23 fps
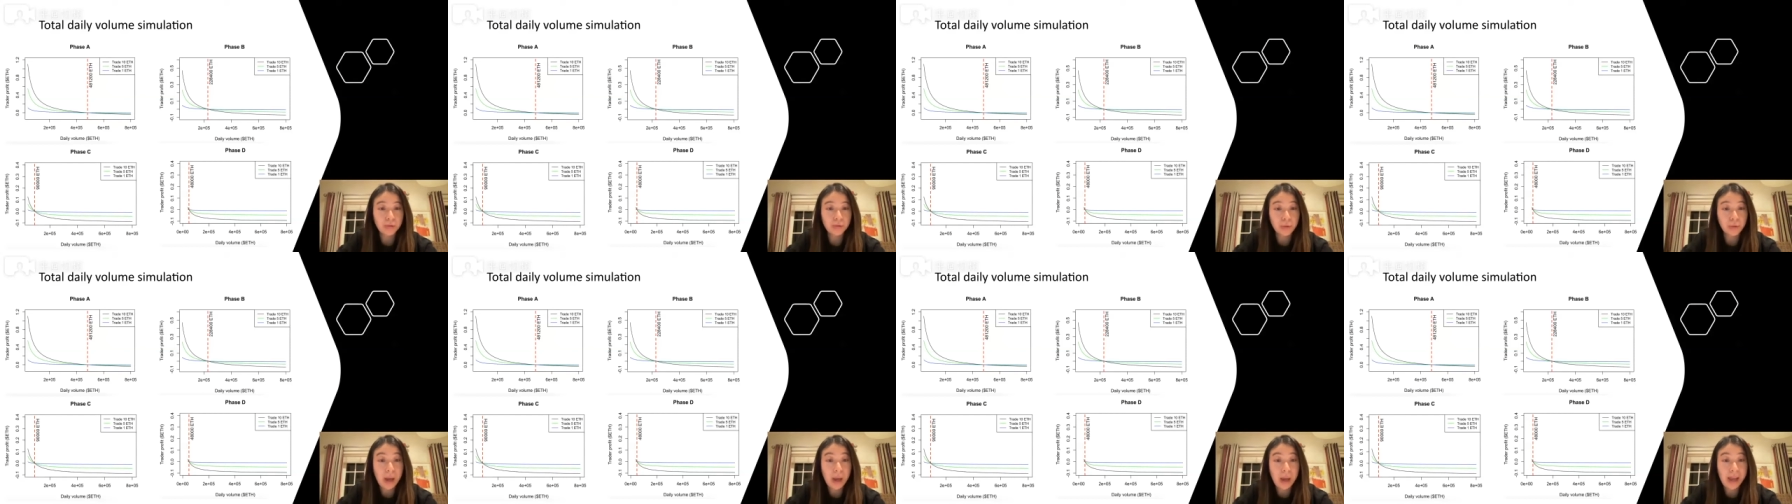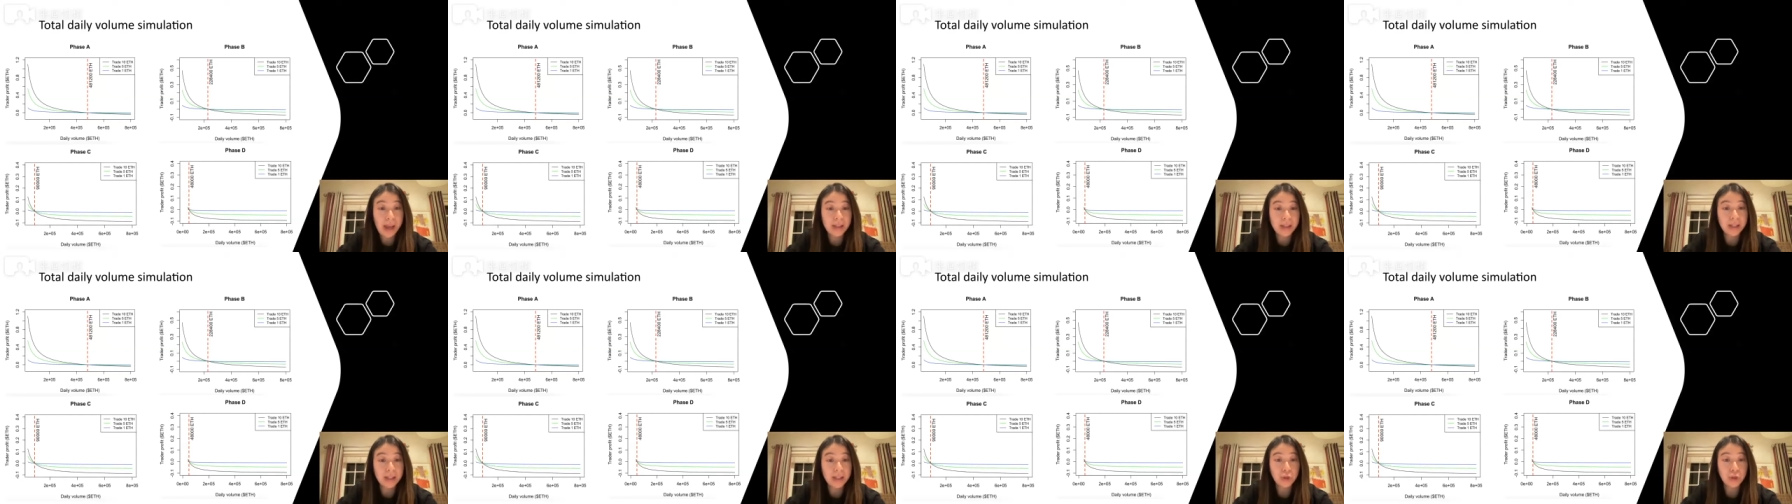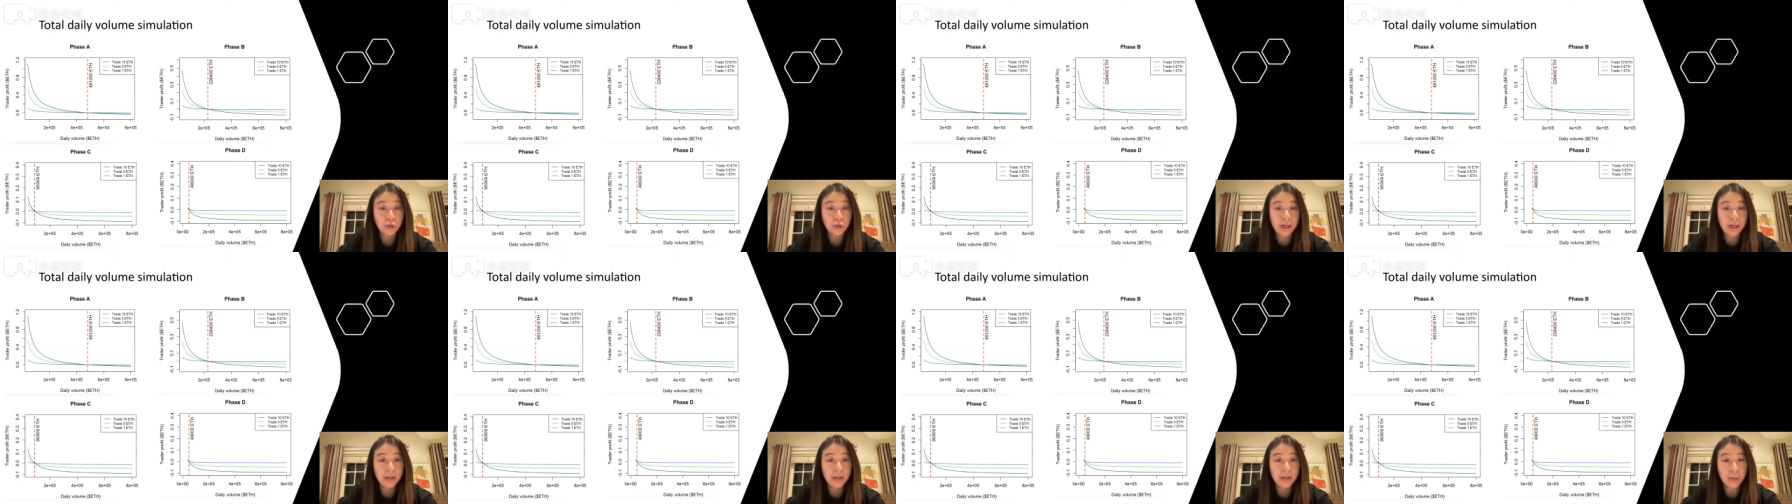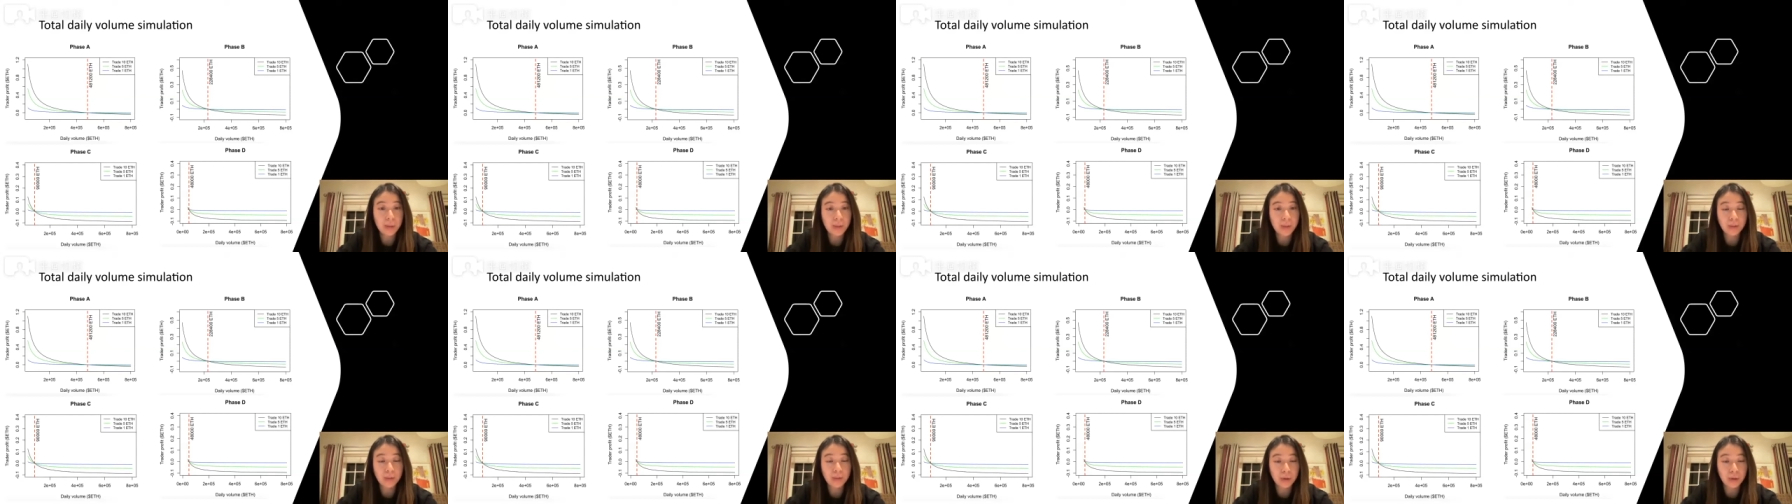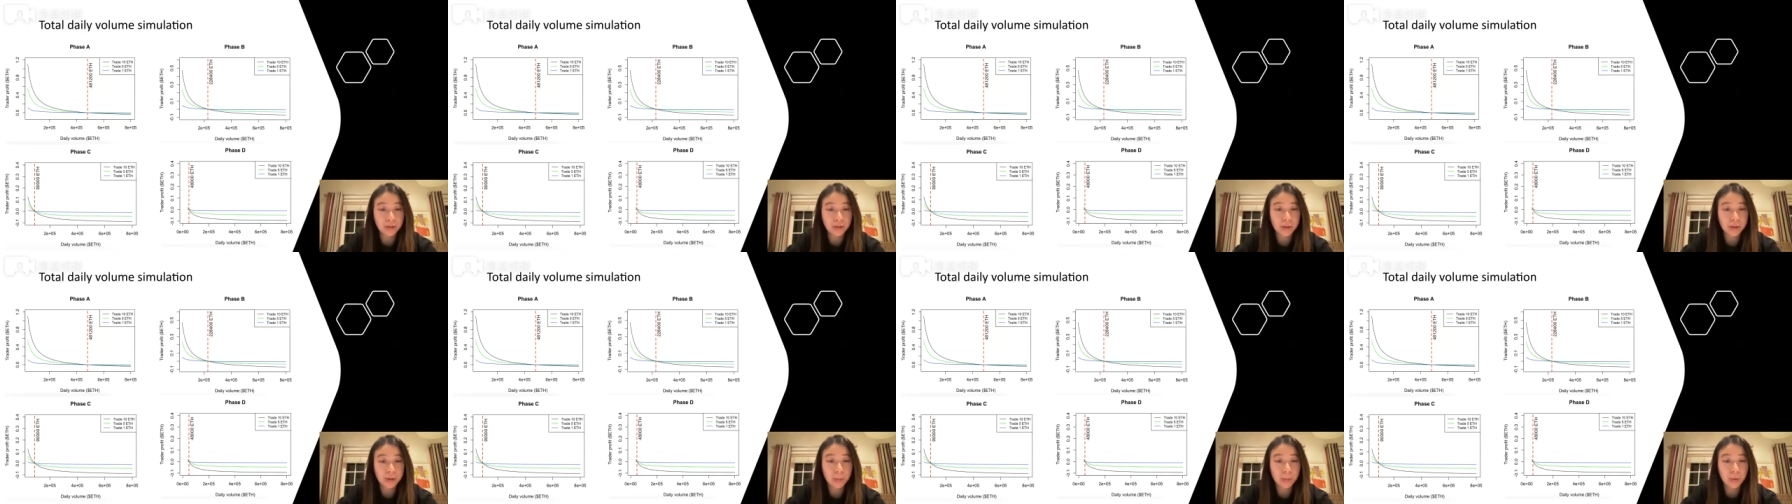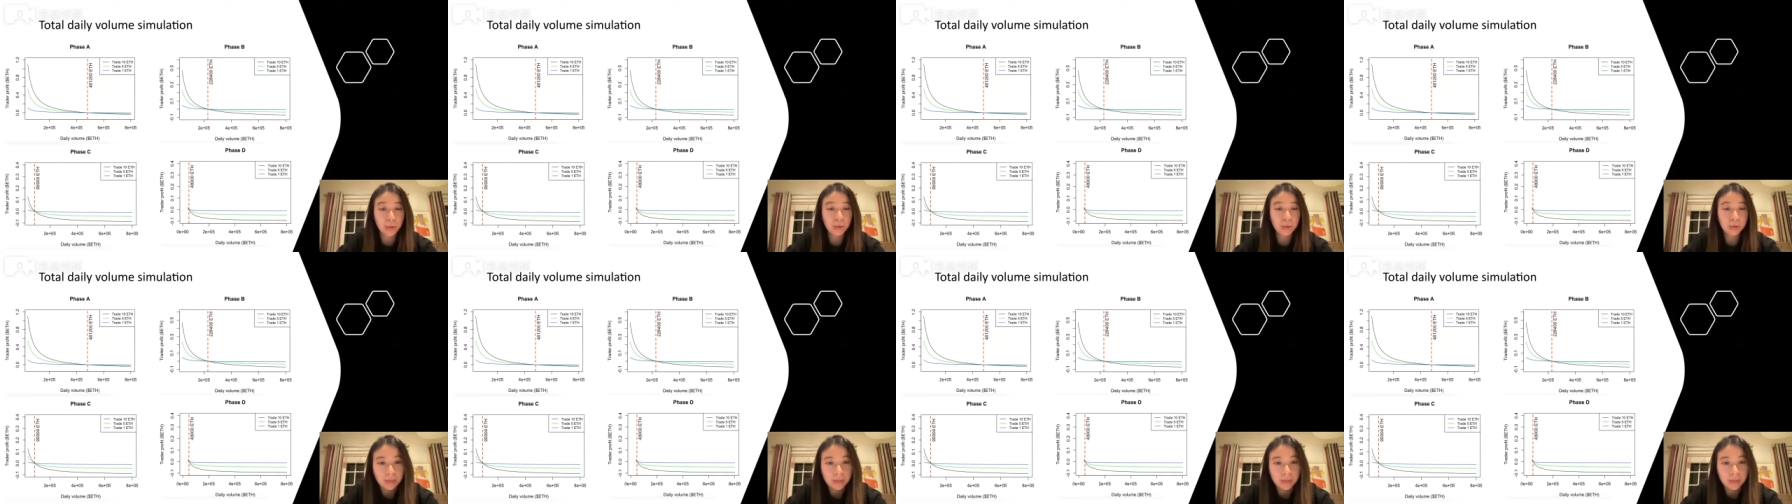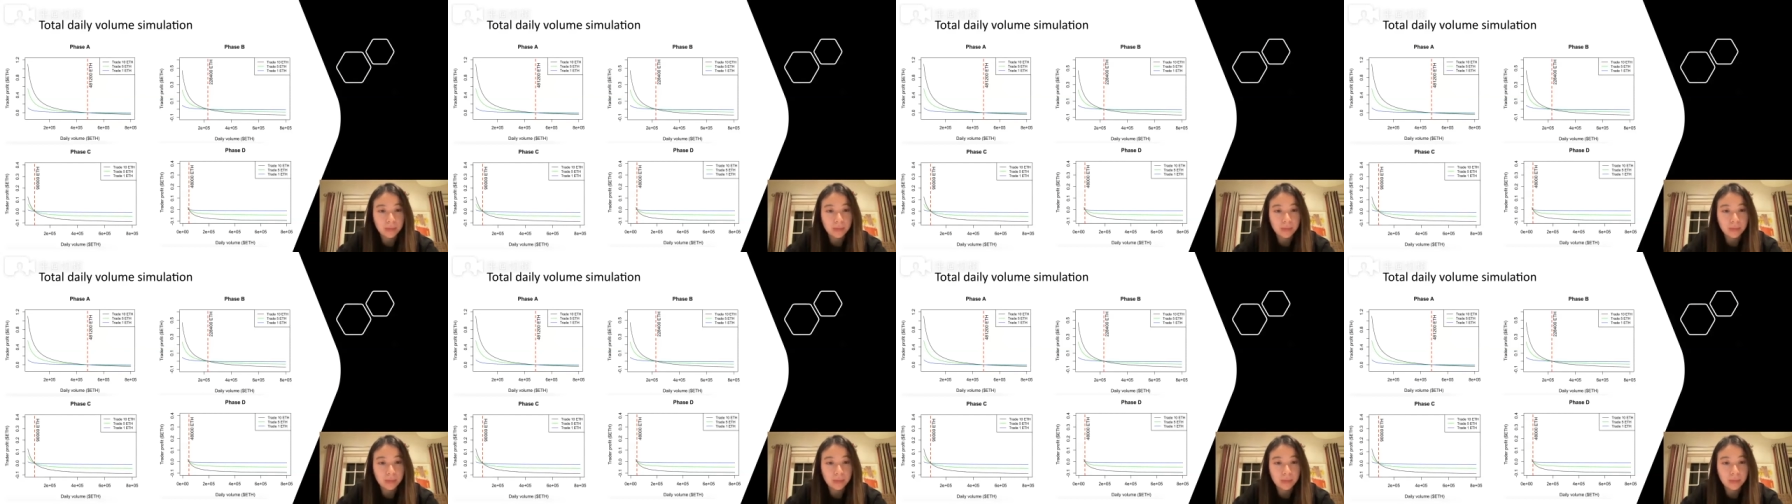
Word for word: for any trade to be profitable.